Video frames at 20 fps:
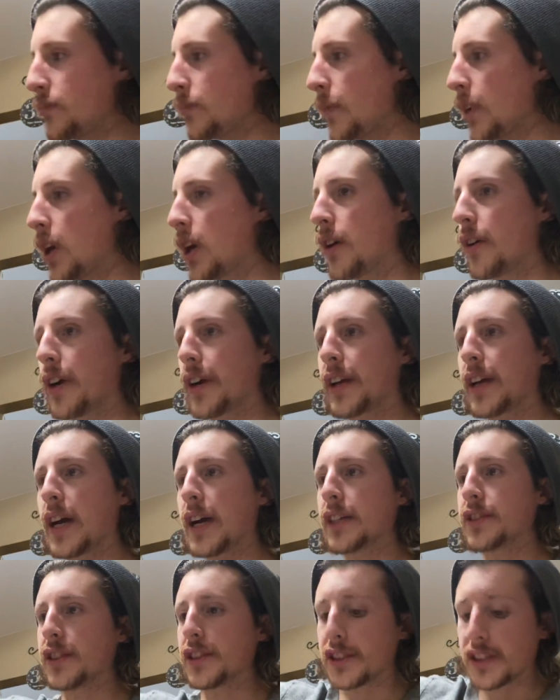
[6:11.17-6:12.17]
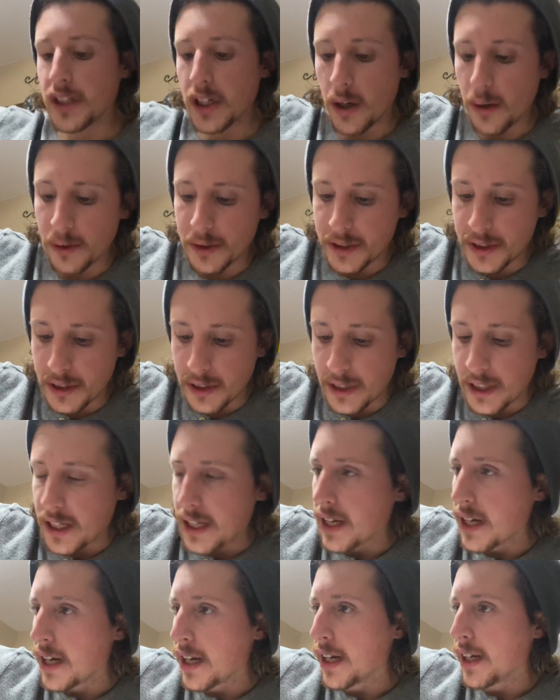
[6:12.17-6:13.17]
all right, guys, let's go into
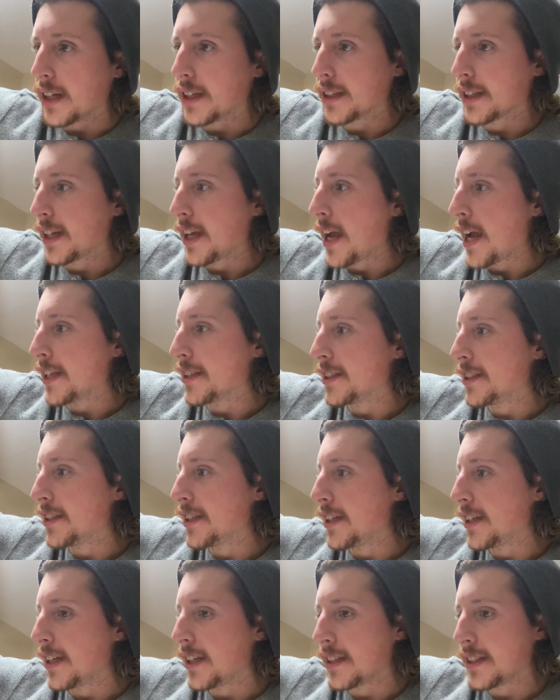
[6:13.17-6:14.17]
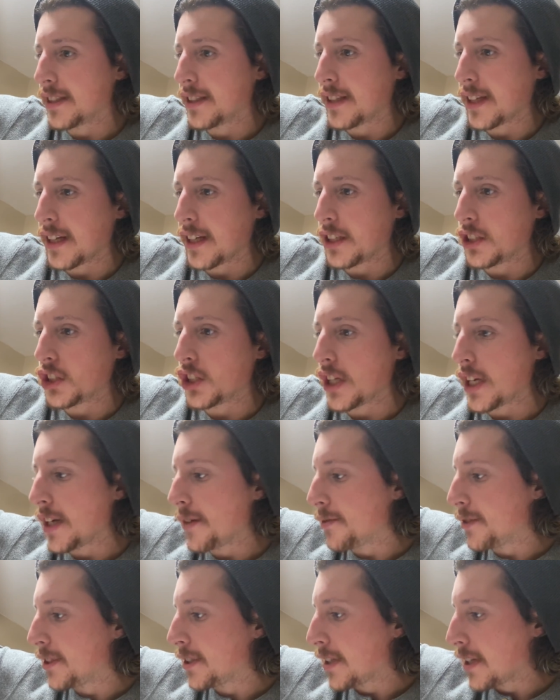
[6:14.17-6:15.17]
the uh, Kansas City
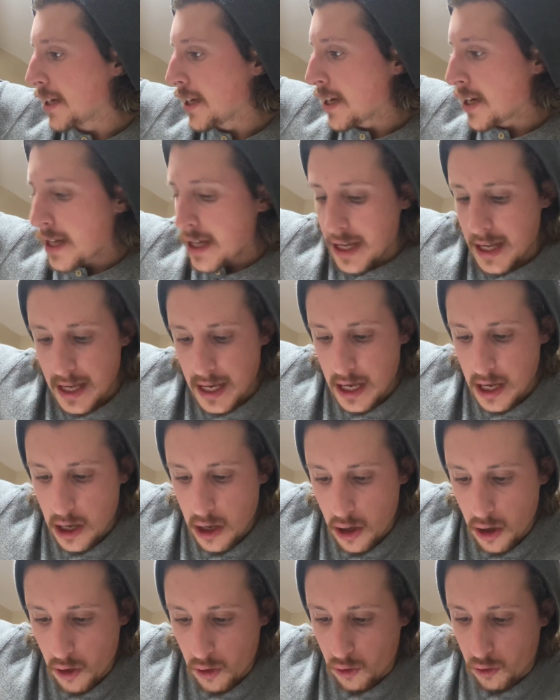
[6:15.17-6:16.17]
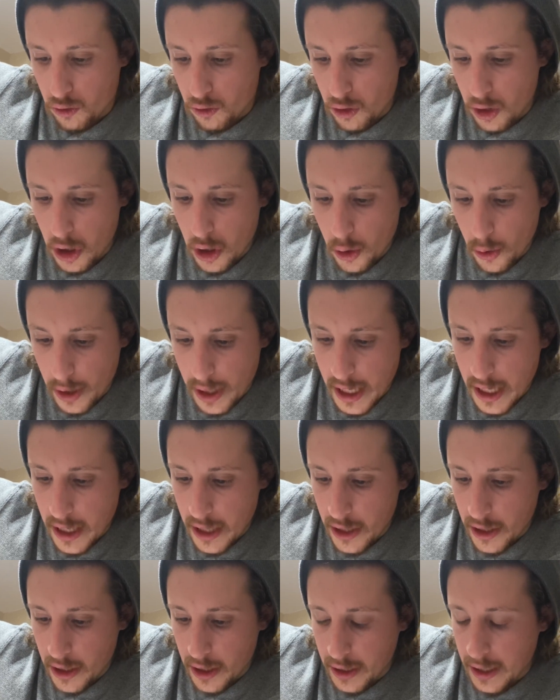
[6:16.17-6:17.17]
Chiefs row
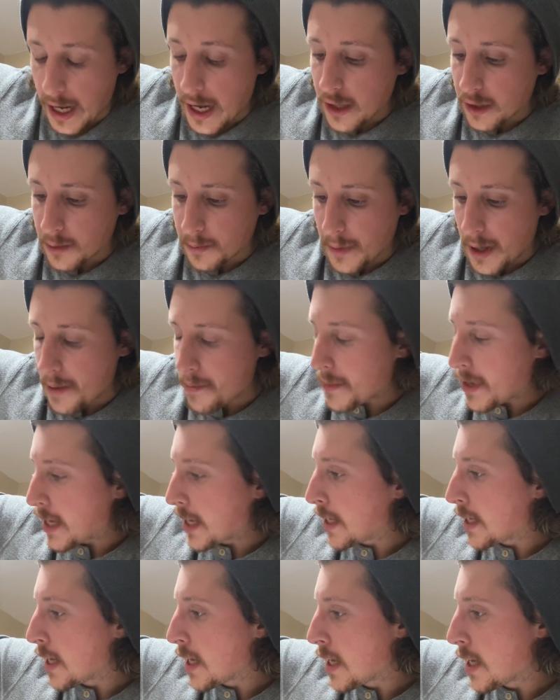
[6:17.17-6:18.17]
here, column, I mean.